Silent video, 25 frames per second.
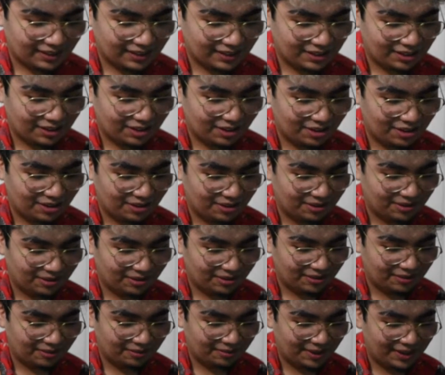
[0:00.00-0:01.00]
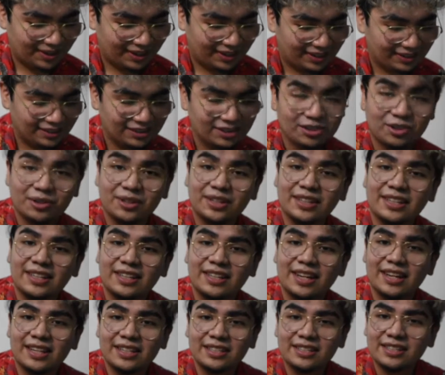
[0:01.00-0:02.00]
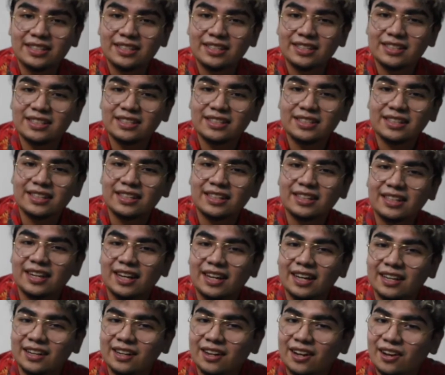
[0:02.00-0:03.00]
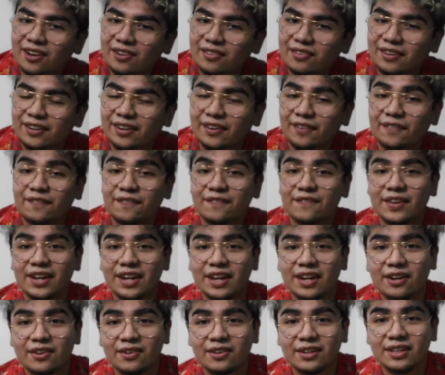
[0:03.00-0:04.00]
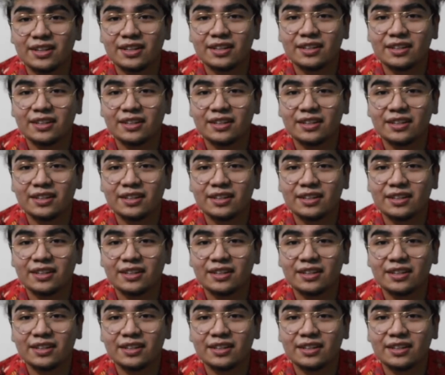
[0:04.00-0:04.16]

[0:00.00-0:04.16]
So my 2018 didn't end off on a very